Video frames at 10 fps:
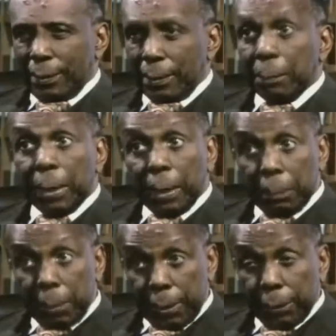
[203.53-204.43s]

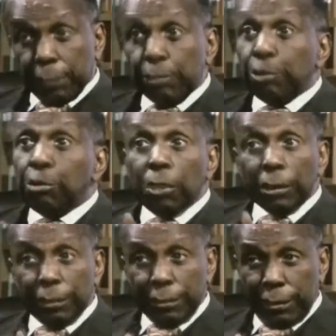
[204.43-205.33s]
a minister who
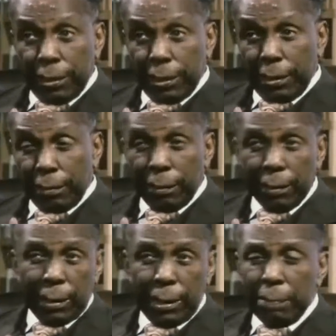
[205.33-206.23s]
was a slave
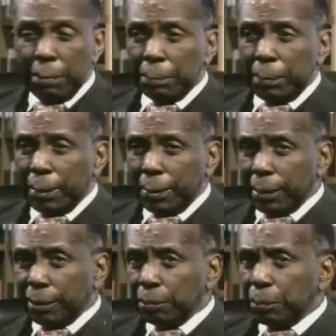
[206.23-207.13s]
on a neighboring
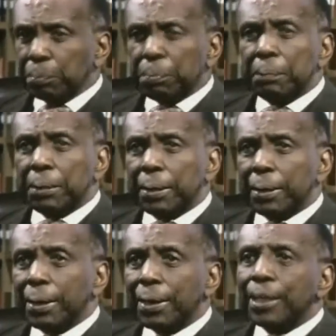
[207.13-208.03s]
plantation, was
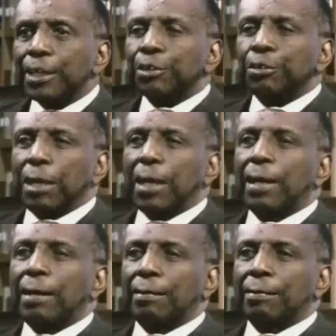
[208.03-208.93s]
permitted to
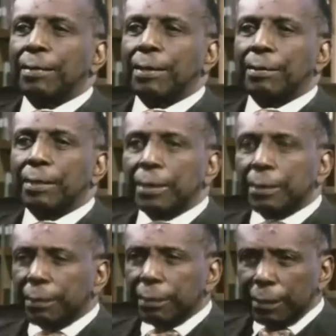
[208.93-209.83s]
have a
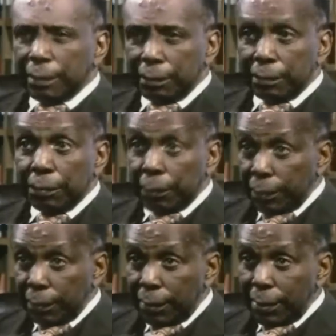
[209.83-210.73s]
religious service for
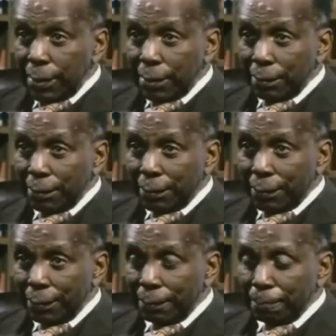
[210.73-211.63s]
the slaves.